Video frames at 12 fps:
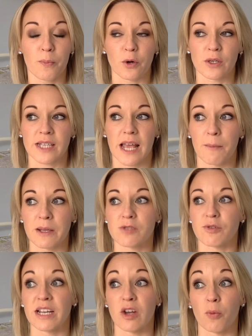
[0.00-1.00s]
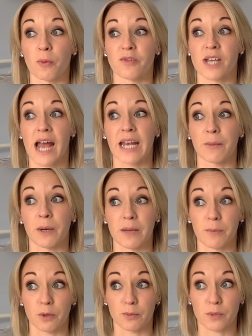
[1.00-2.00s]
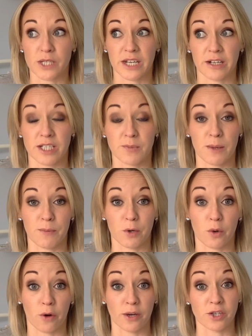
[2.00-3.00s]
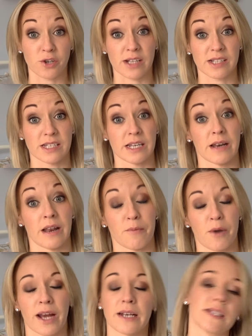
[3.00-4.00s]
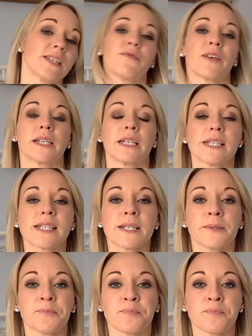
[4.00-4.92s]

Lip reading: but it's really open to anybody, but particularly to people who are interested in pregnancy fitness.